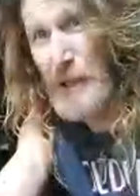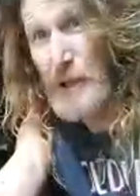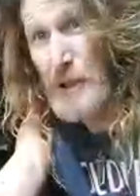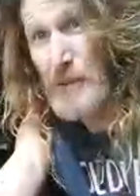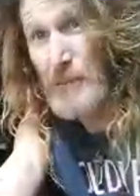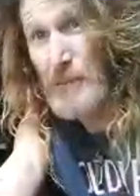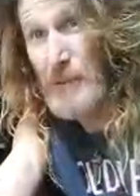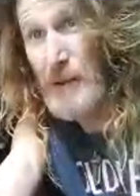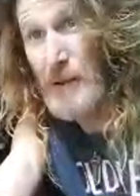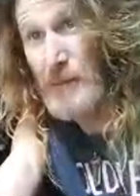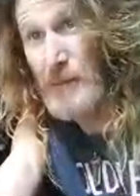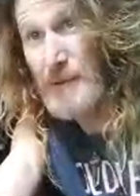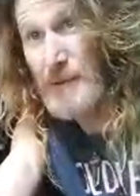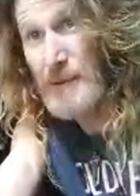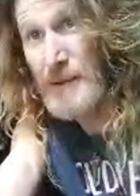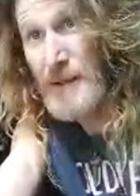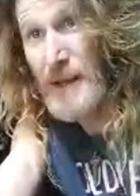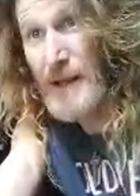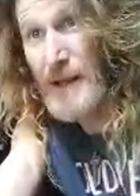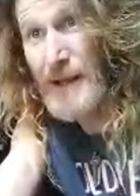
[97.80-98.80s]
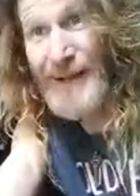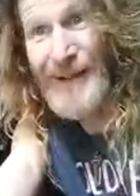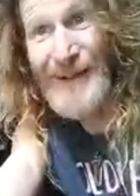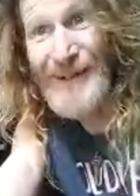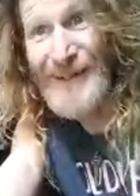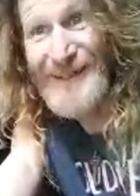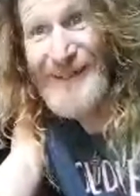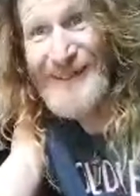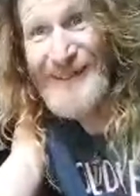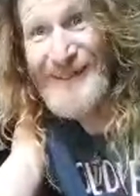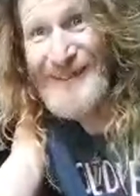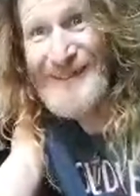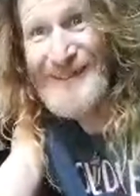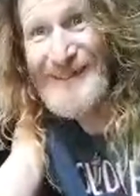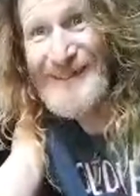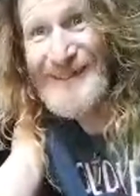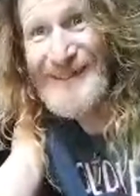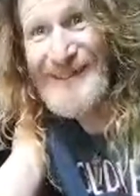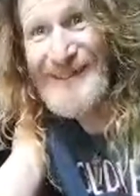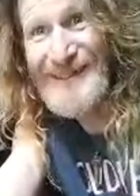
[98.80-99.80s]
pumpkin ale.
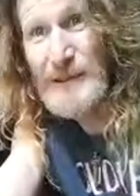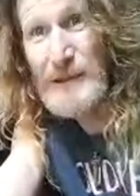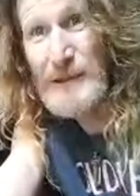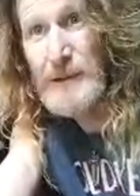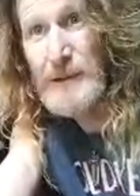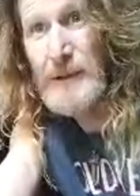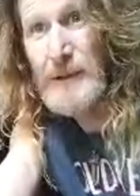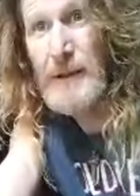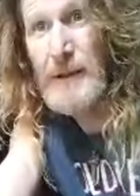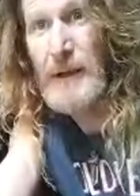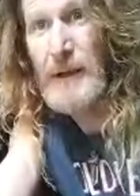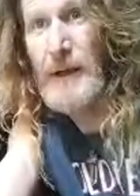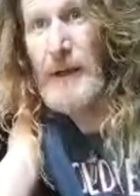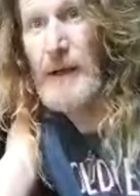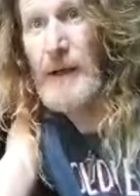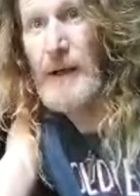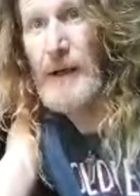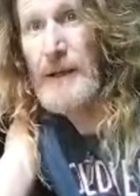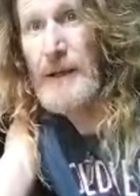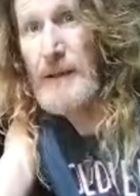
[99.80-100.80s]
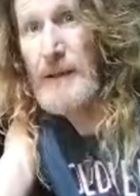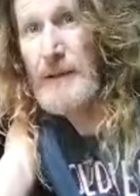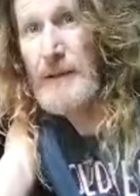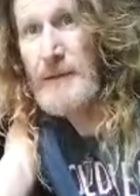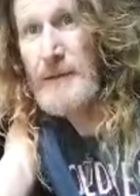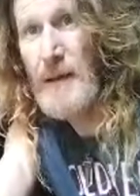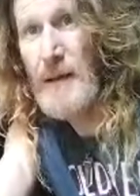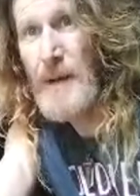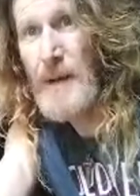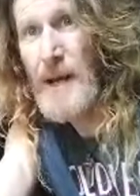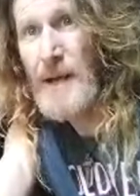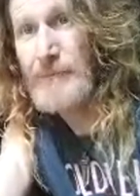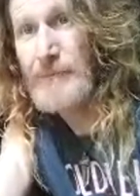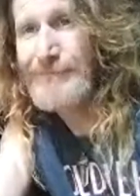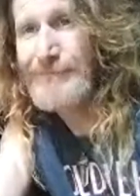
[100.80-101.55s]
It's not bad.